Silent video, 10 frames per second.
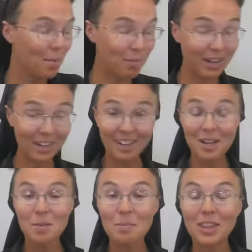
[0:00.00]
But
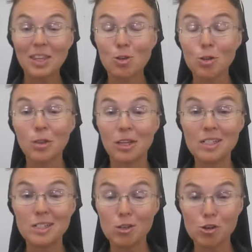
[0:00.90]
but the truth
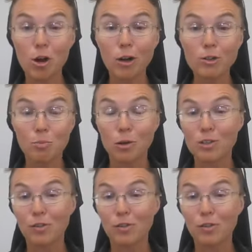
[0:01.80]
is the Chicago sports